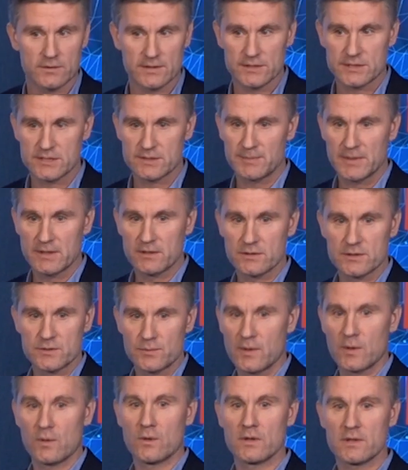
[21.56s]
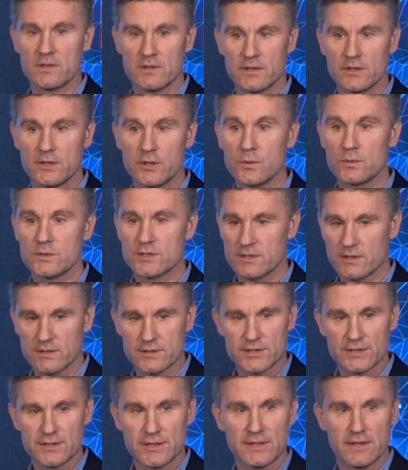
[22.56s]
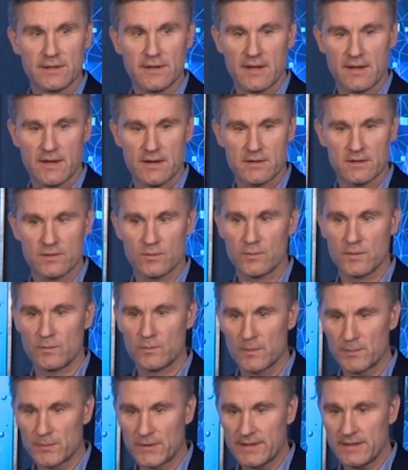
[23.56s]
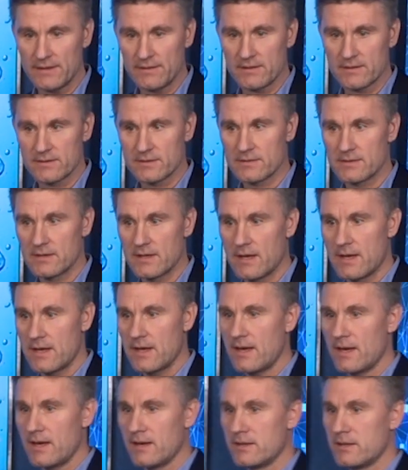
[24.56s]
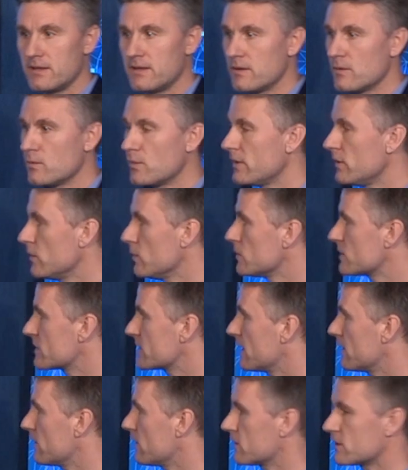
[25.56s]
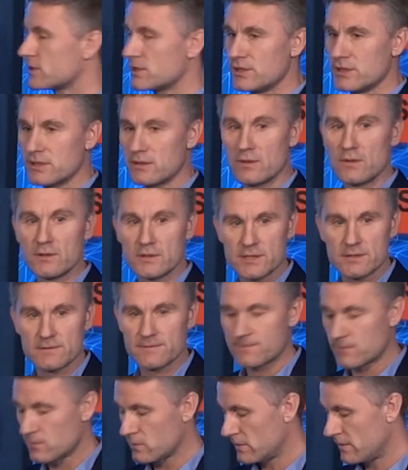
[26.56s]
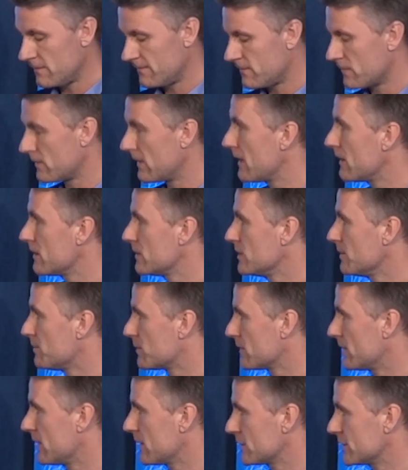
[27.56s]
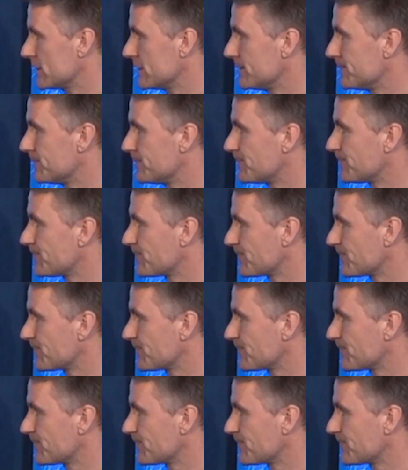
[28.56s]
know this because we all use oxygen in the air when we breathe. And we use that oxygen also for energy production.